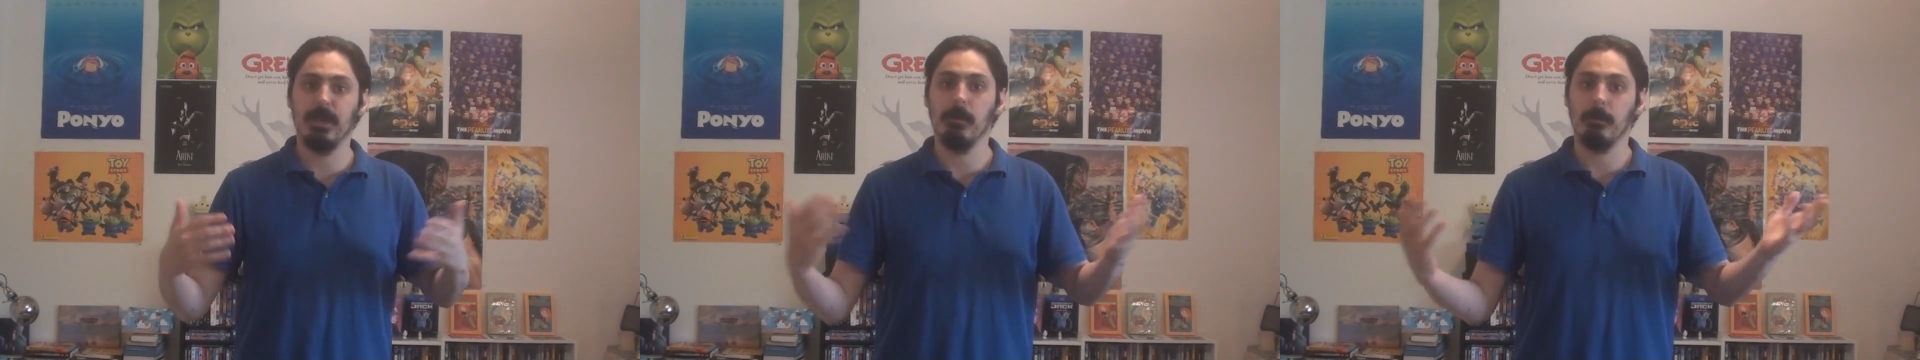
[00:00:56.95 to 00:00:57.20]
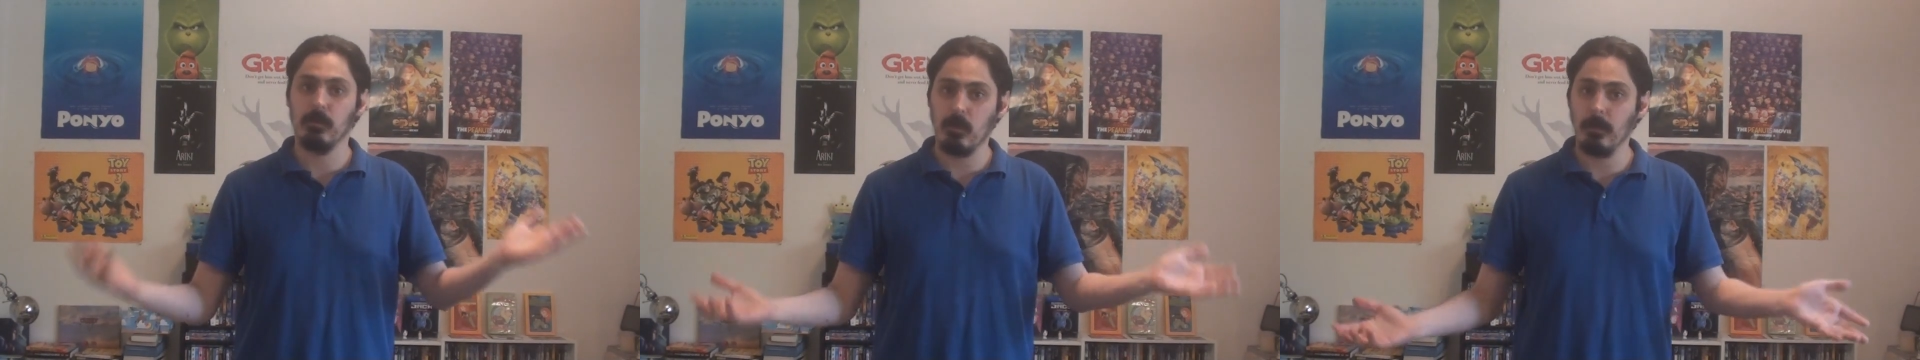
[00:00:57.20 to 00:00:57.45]

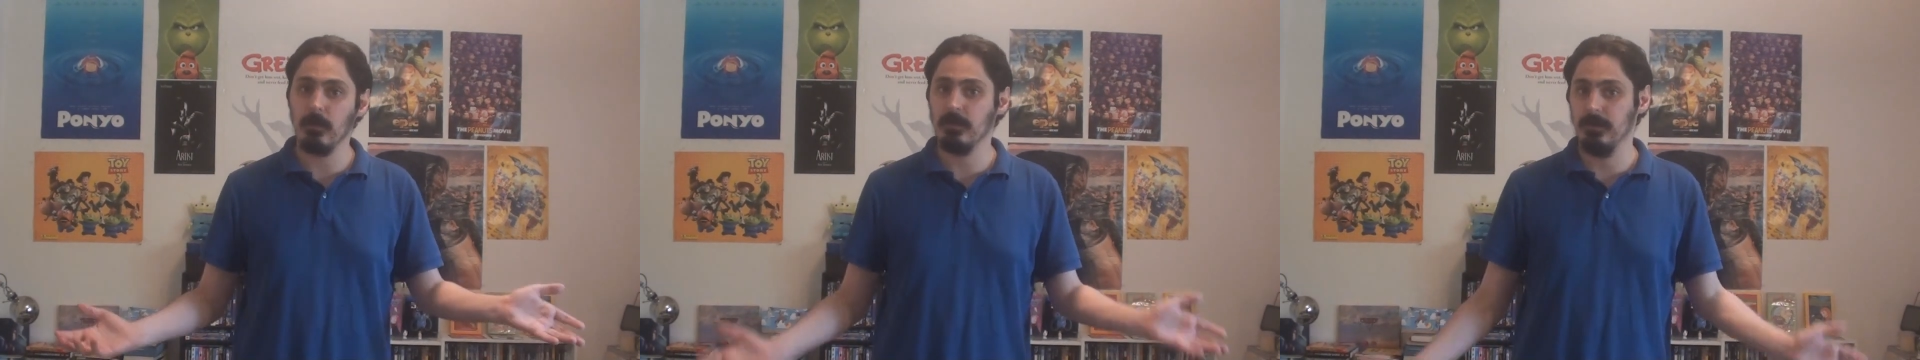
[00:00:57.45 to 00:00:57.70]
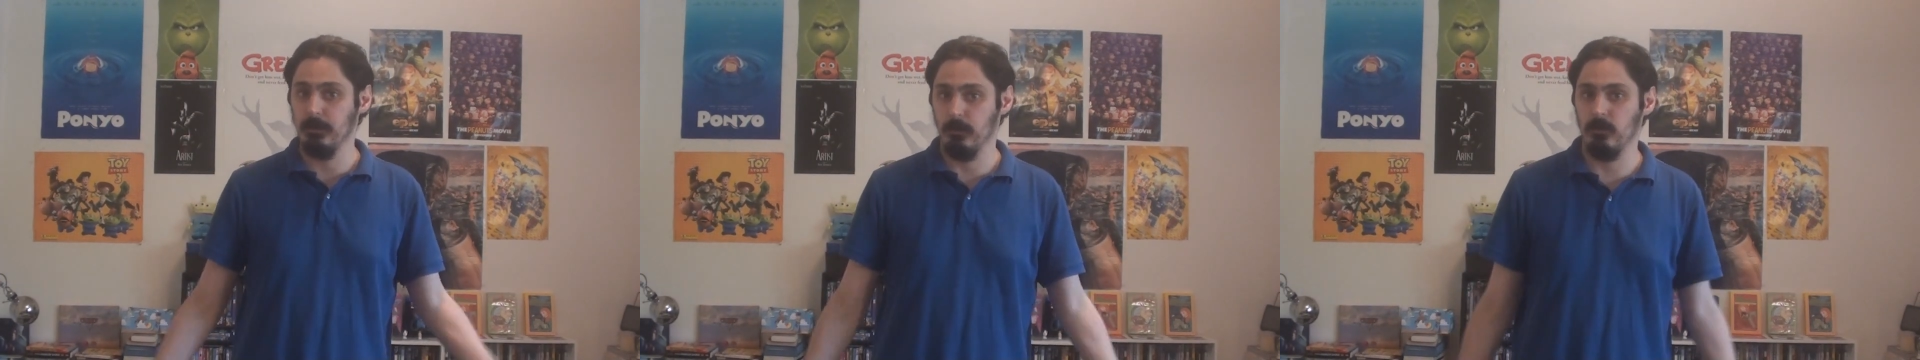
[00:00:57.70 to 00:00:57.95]
inappropriate
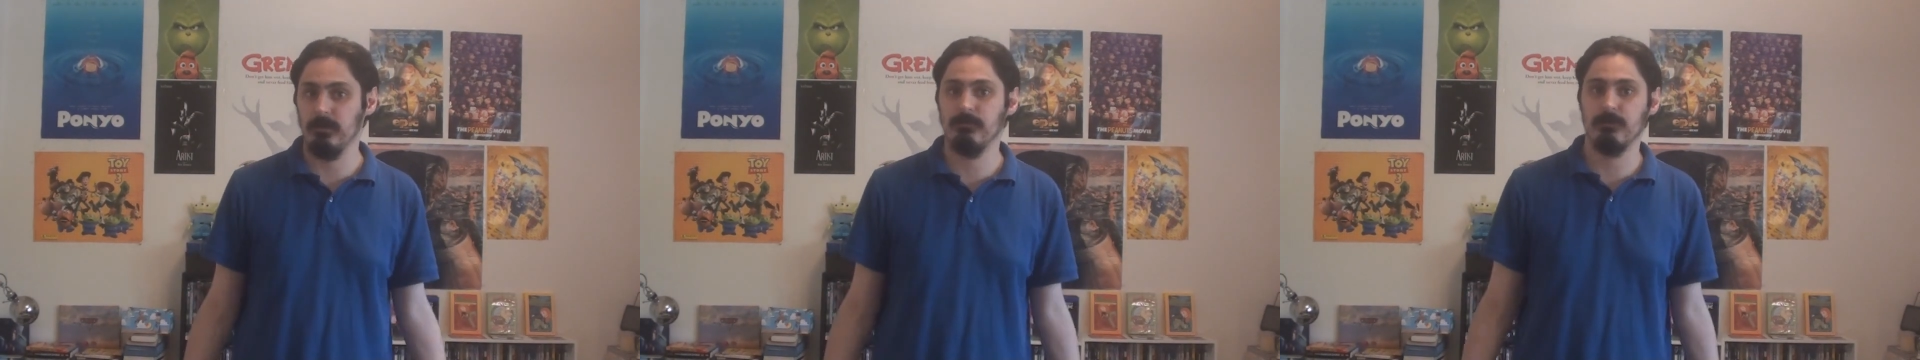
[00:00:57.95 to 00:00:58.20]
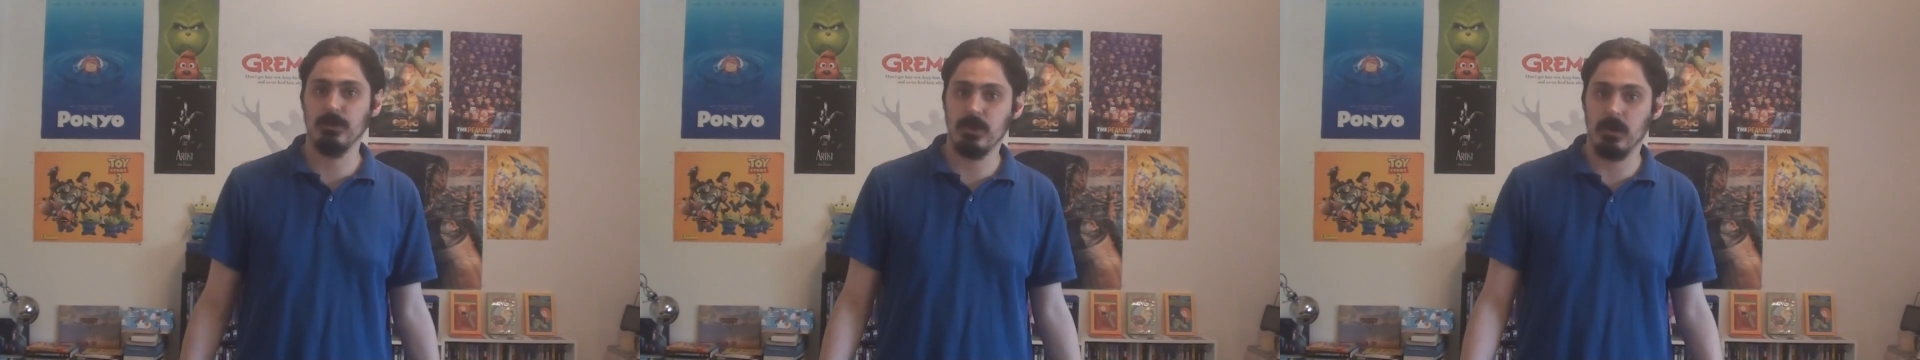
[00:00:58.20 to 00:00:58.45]
in the movie
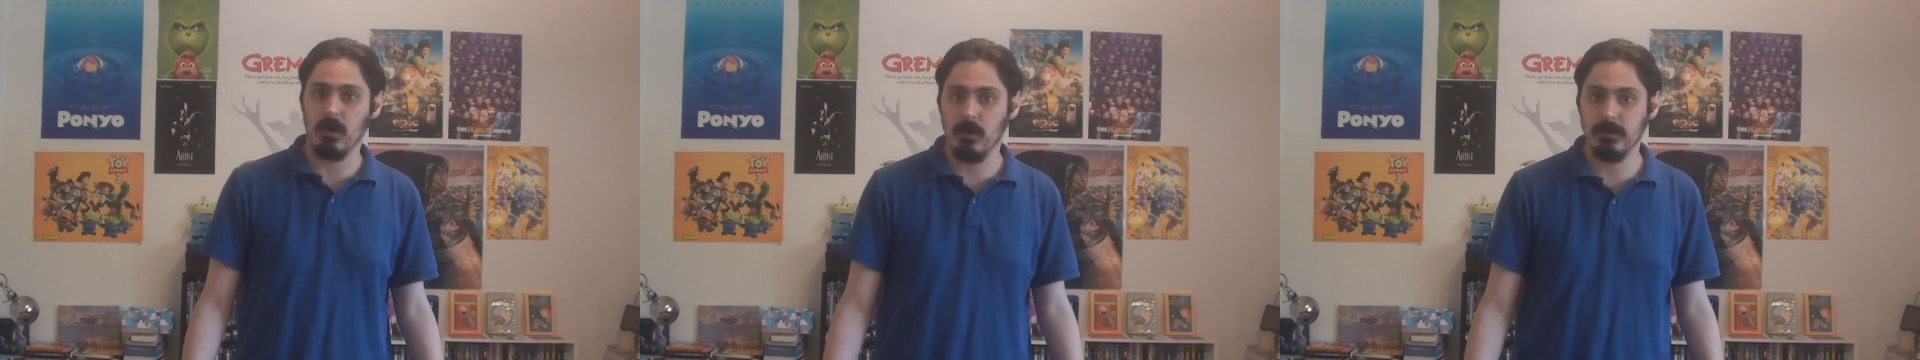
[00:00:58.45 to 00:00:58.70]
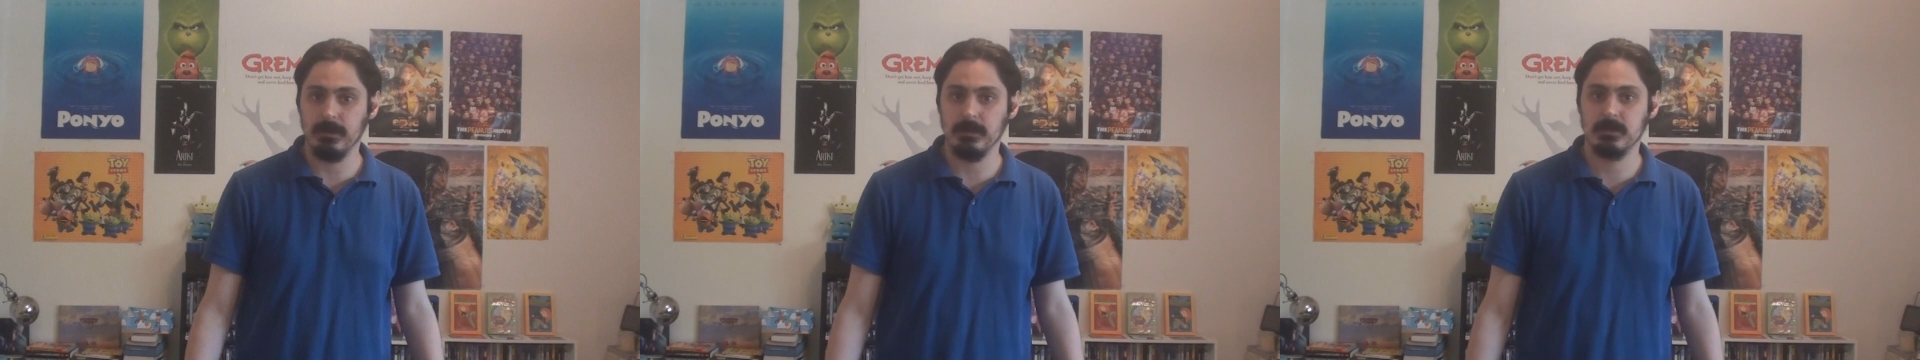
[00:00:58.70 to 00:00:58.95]
for a young
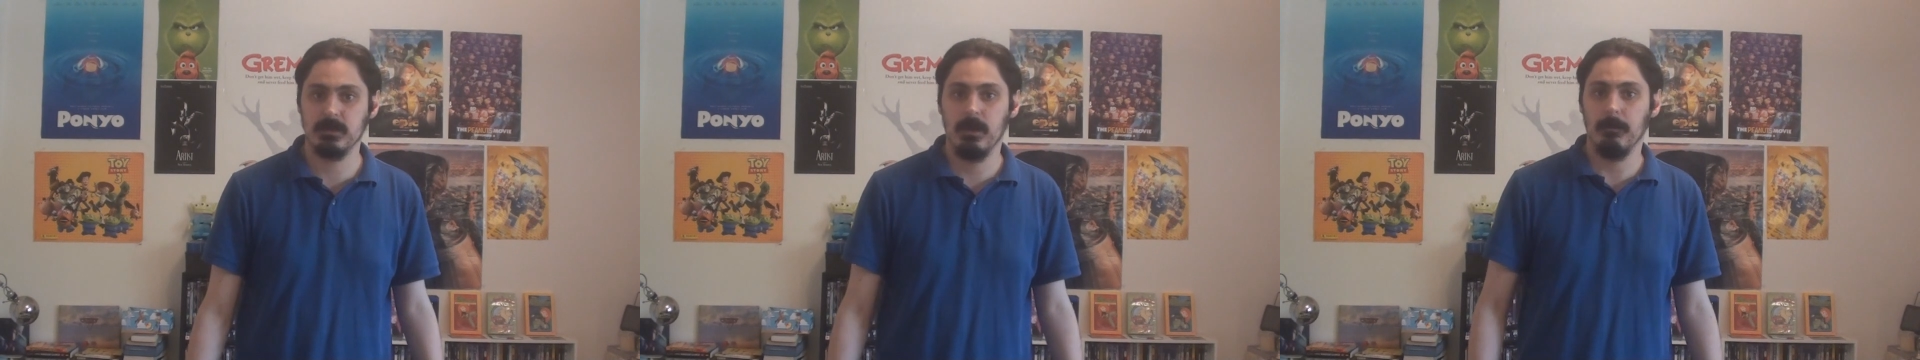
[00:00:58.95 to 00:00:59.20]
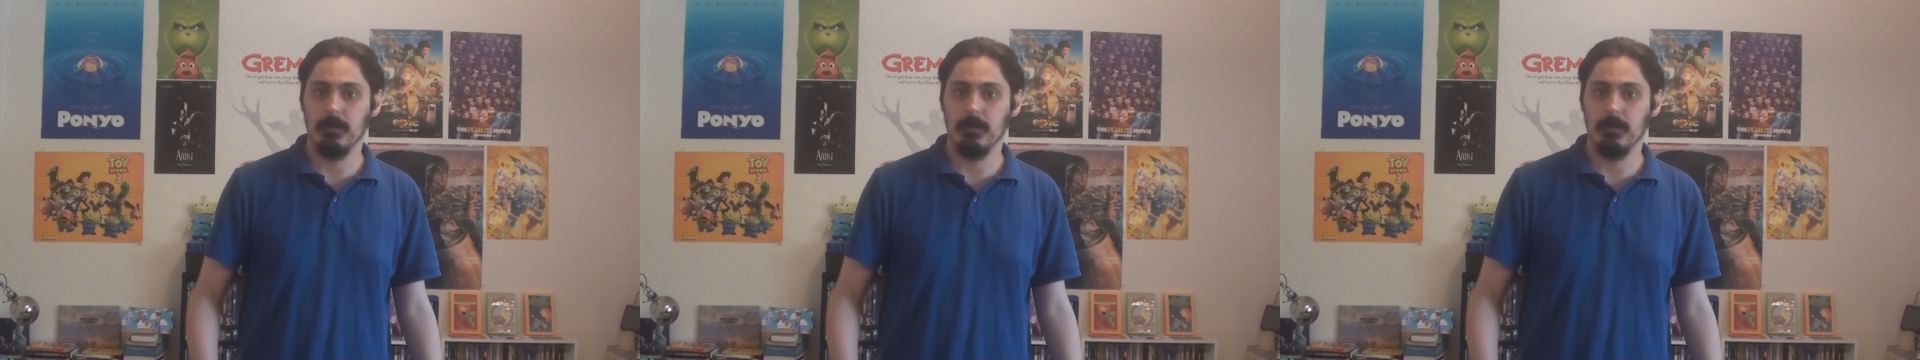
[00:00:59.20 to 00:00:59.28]
audience,